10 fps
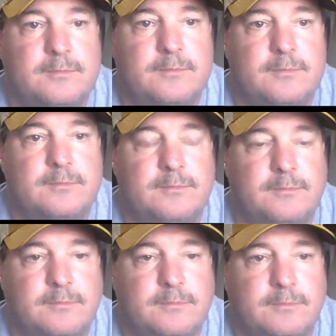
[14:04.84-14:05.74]

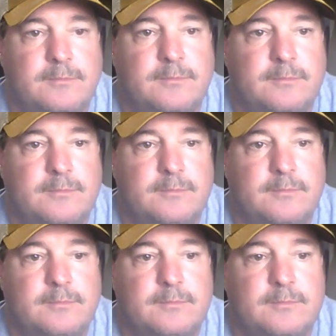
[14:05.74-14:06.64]

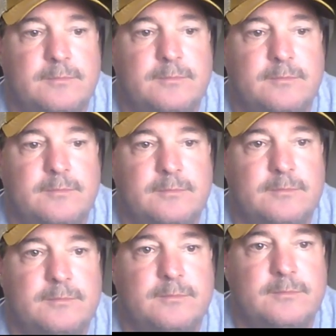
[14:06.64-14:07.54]

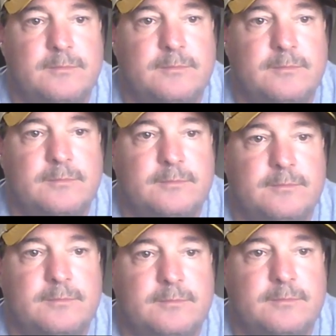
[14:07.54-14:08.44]

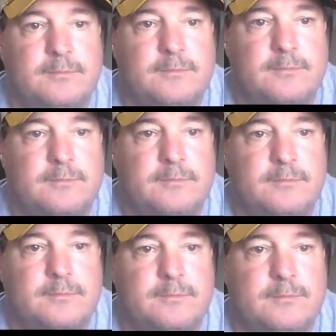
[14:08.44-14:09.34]

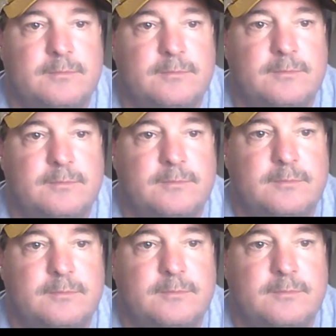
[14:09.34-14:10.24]

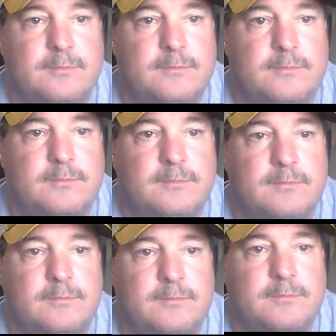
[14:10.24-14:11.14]

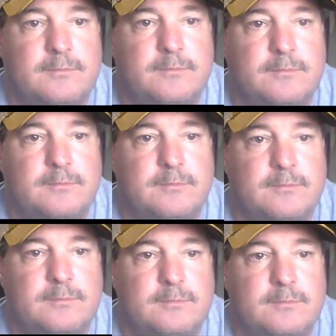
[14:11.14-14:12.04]

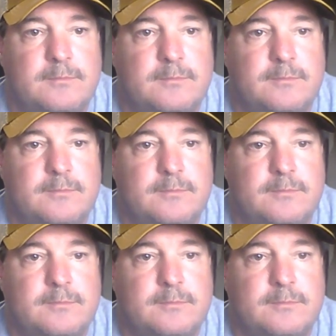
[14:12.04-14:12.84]
The person shown says nothing.